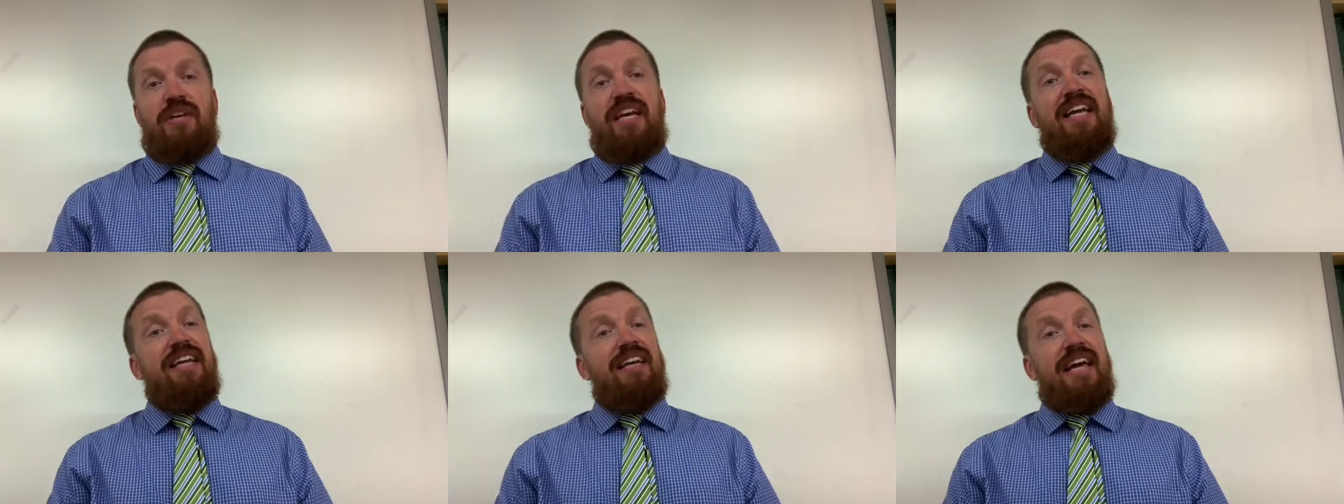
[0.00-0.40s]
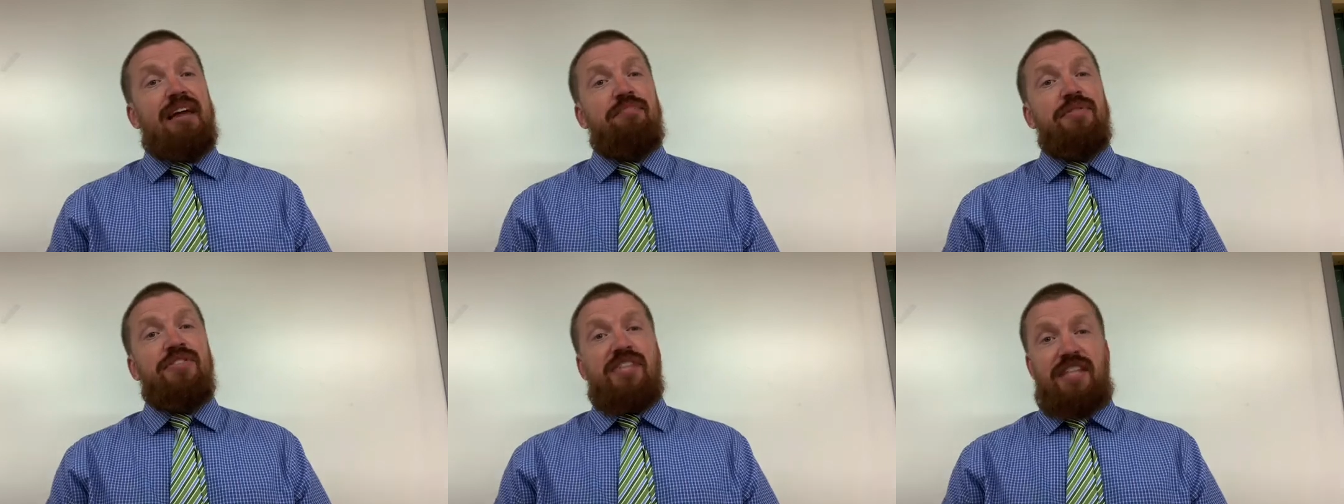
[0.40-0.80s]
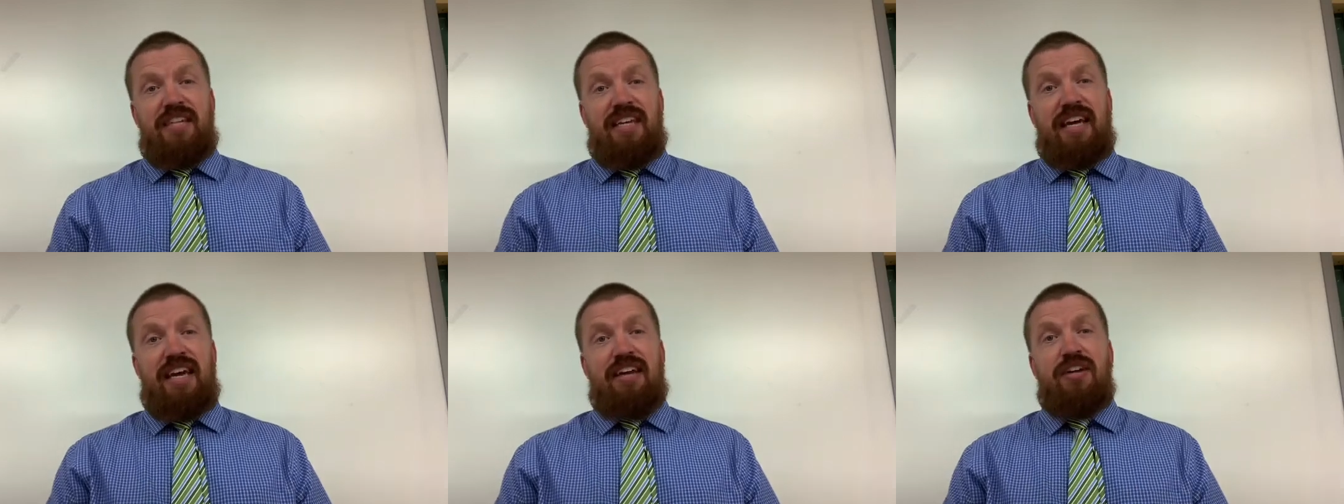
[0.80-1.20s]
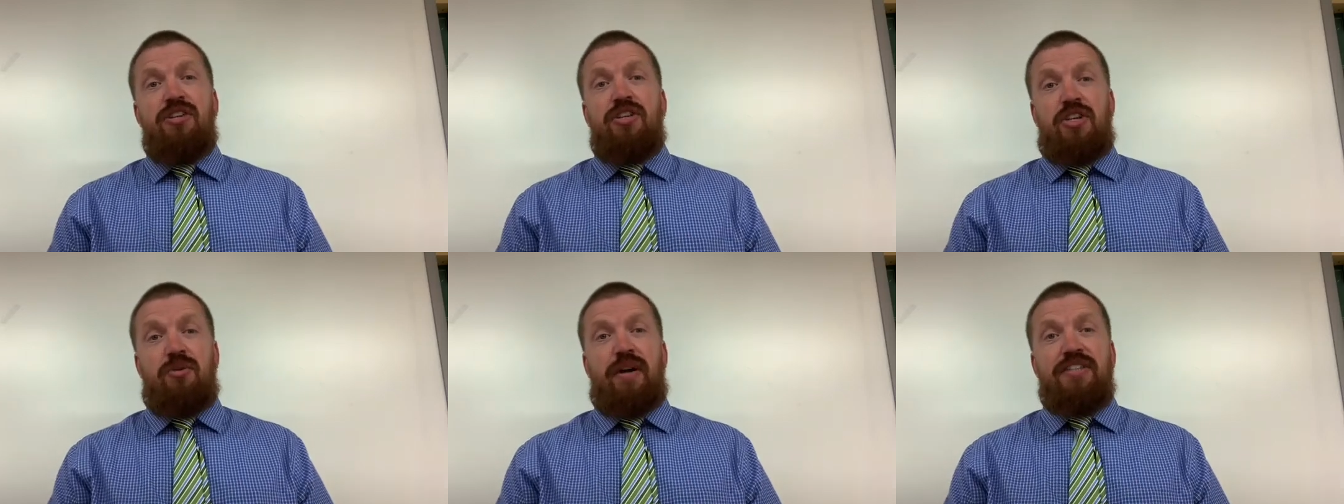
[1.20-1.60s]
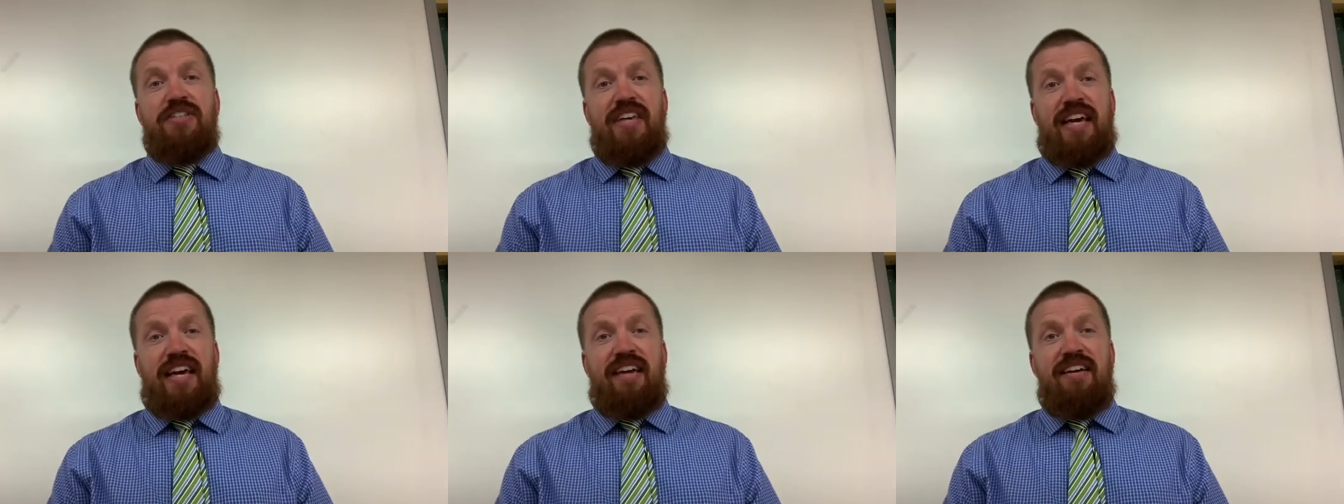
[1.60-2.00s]
Indianapolis, Indiana,
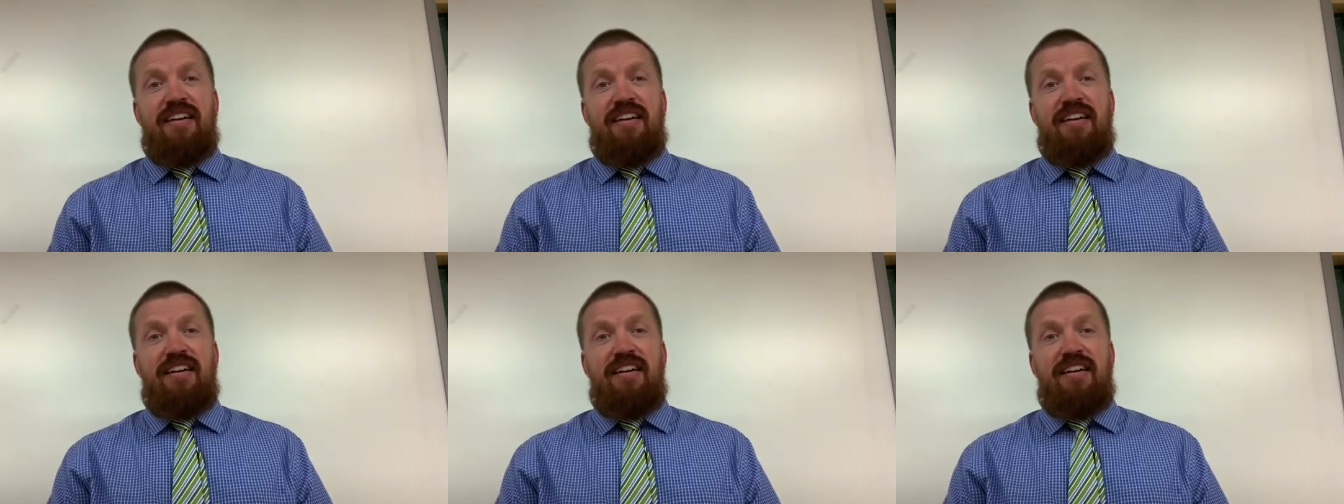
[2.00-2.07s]
USA.